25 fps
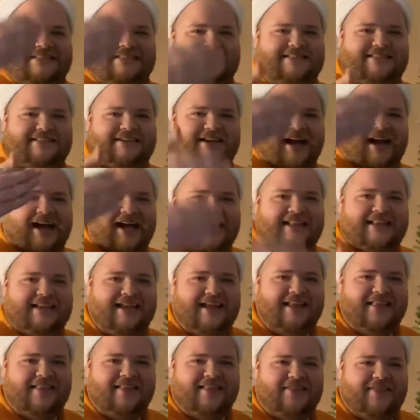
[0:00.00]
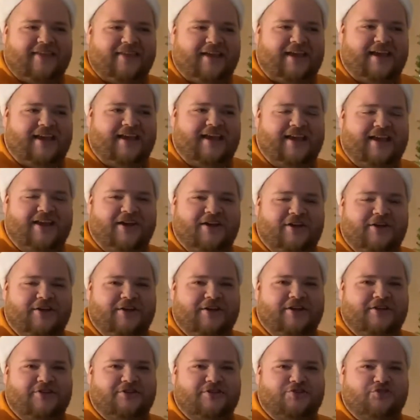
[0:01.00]
cut the
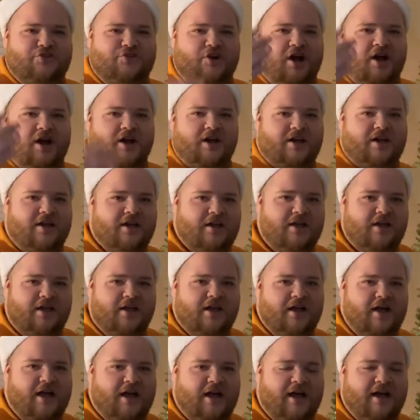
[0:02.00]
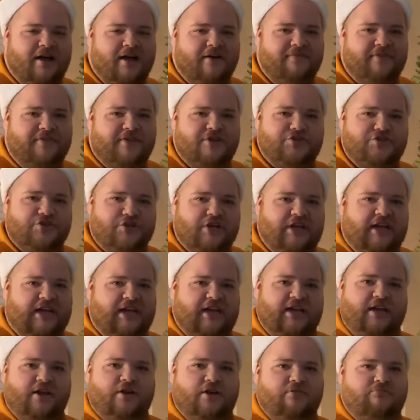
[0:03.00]
trunk of the
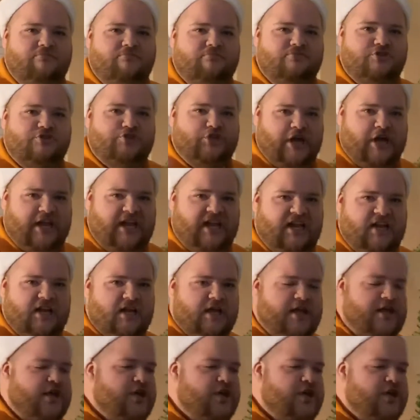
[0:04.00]
tree straight.